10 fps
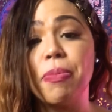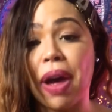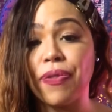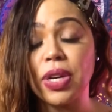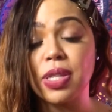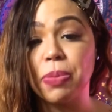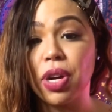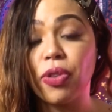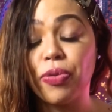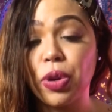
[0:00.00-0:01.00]
my first
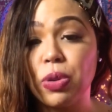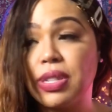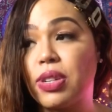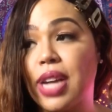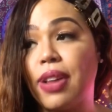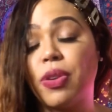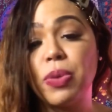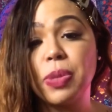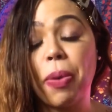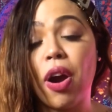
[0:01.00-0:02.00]
book, Food Till Death
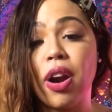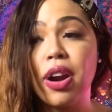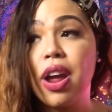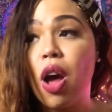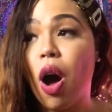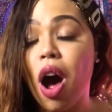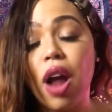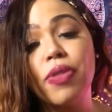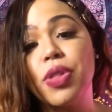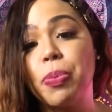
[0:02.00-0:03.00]
Do Us Part,
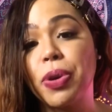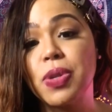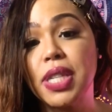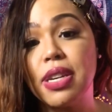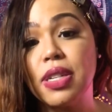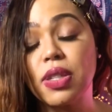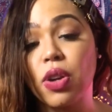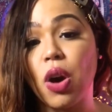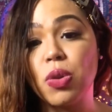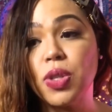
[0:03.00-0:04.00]
all of the proceeds
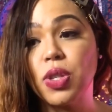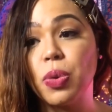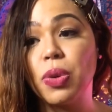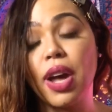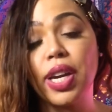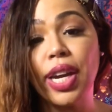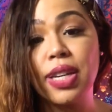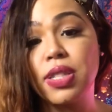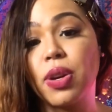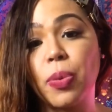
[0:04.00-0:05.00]
go to lung
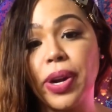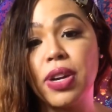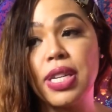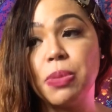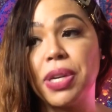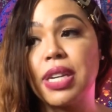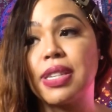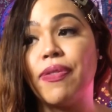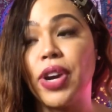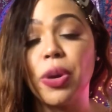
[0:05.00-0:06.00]
cancer awareness
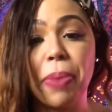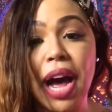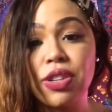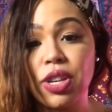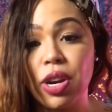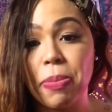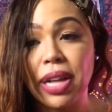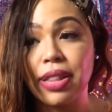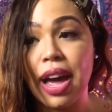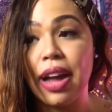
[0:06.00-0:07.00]
because I'm very passionate
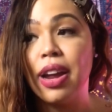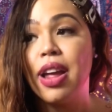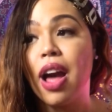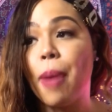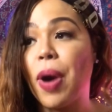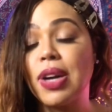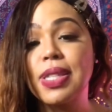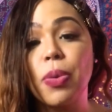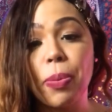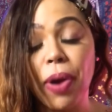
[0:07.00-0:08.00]
about that. I'm
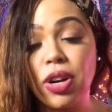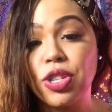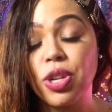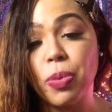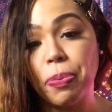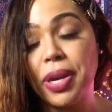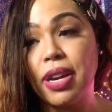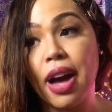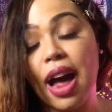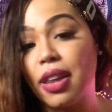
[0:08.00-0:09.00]
also in partnership with
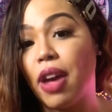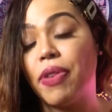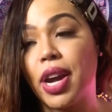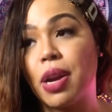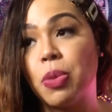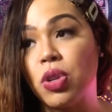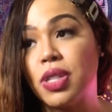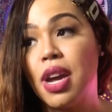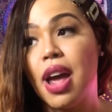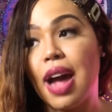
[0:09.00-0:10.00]
PETA. I love
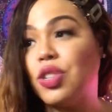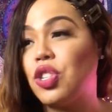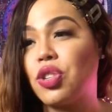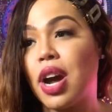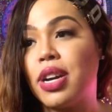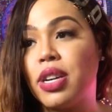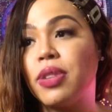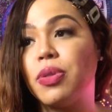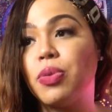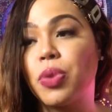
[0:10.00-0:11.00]
animals. I just try
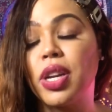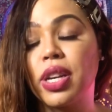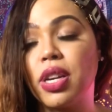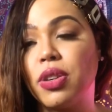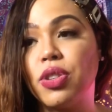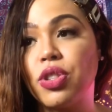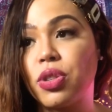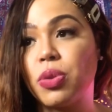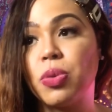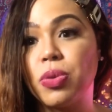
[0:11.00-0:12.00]
to really
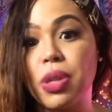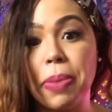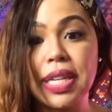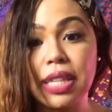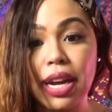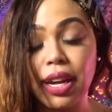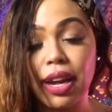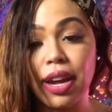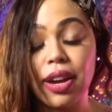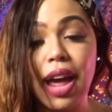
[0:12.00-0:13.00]
do the best I
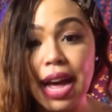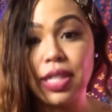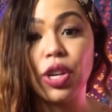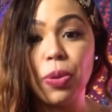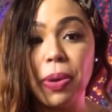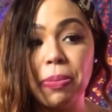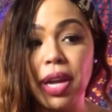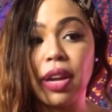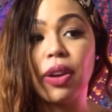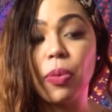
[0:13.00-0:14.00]
can as a human
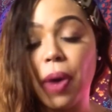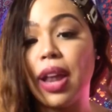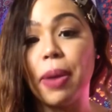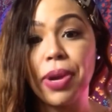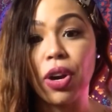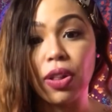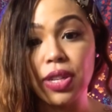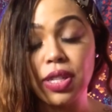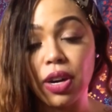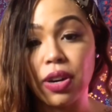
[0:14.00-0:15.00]
being while I'm here on
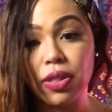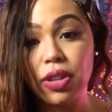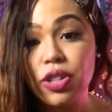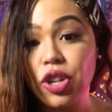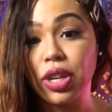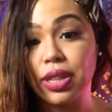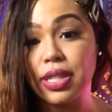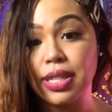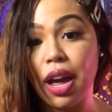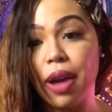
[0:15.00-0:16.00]
this earth during
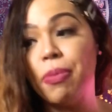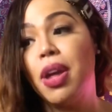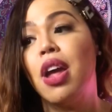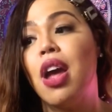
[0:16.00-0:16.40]
this time.